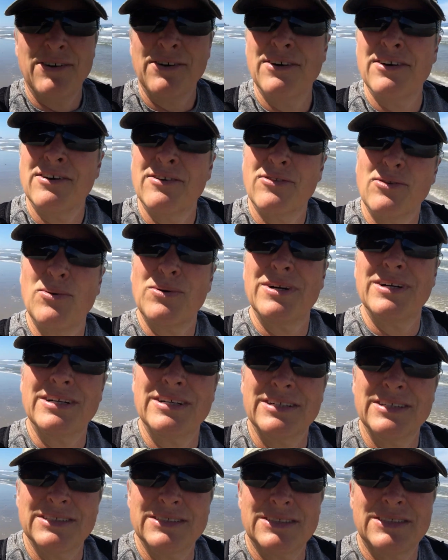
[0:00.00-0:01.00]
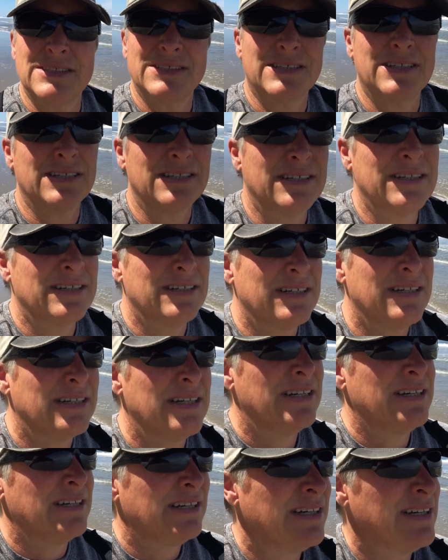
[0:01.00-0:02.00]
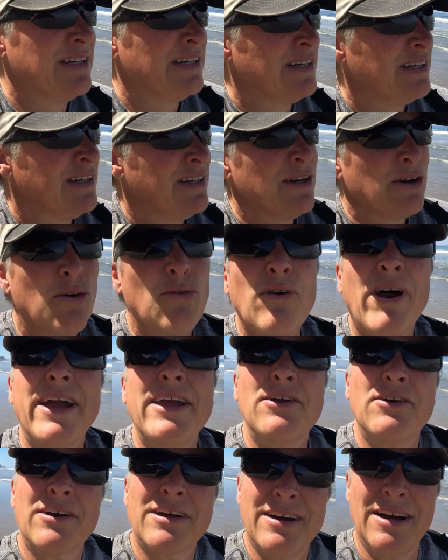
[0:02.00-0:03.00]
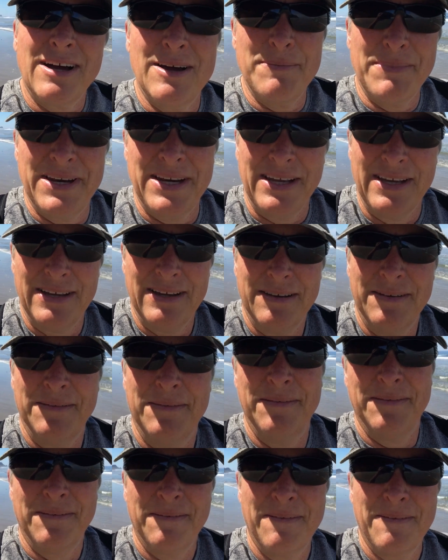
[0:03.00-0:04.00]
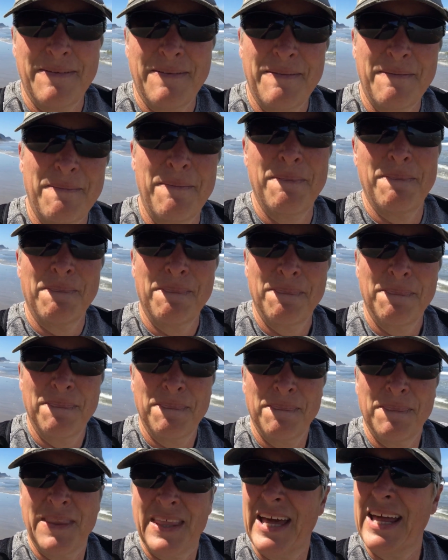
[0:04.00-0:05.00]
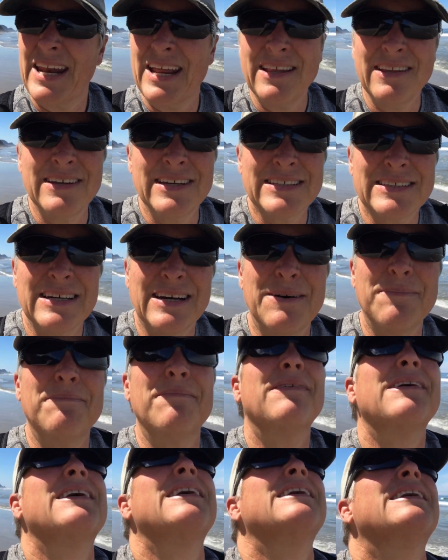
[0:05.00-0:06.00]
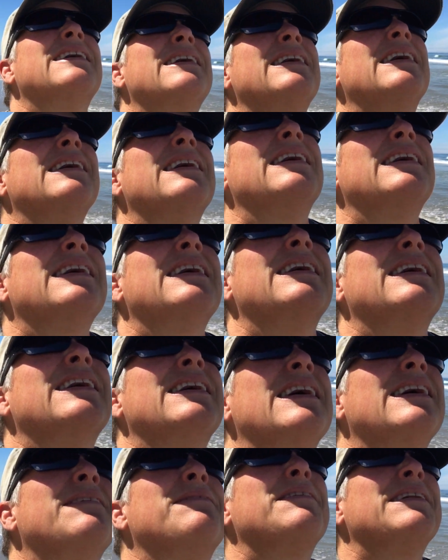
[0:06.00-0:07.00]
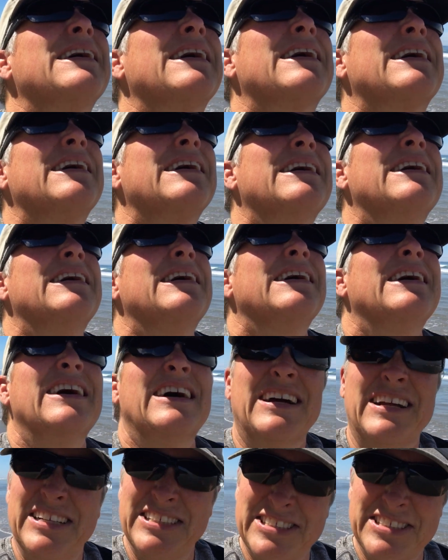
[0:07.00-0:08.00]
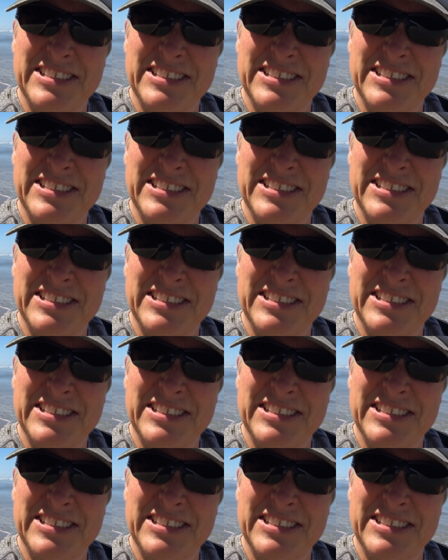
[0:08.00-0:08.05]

heard the words, write your comedy. And I looked up, like, are you